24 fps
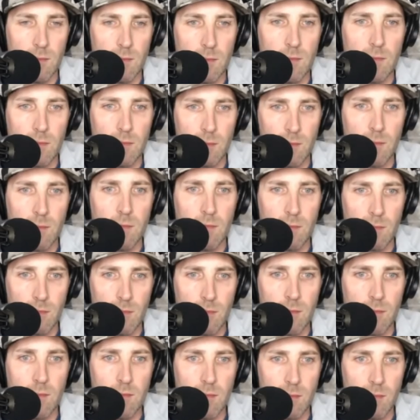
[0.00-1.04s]

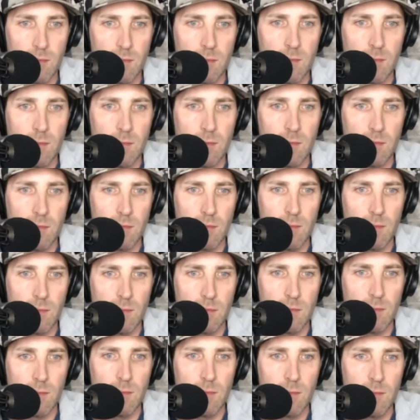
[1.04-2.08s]

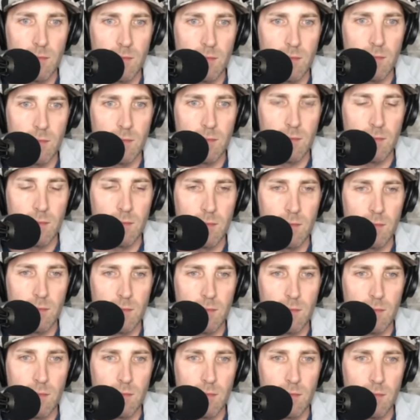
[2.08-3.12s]

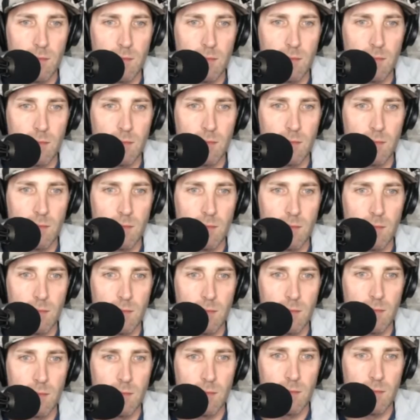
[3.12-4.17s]

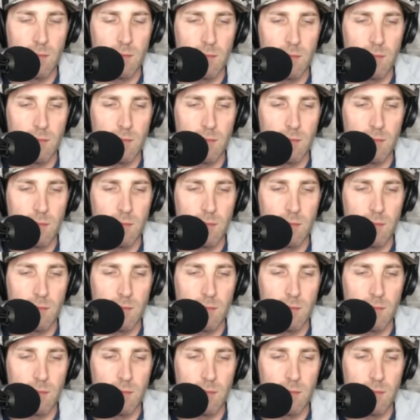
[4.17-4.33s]
No words are spoken by the person on screen.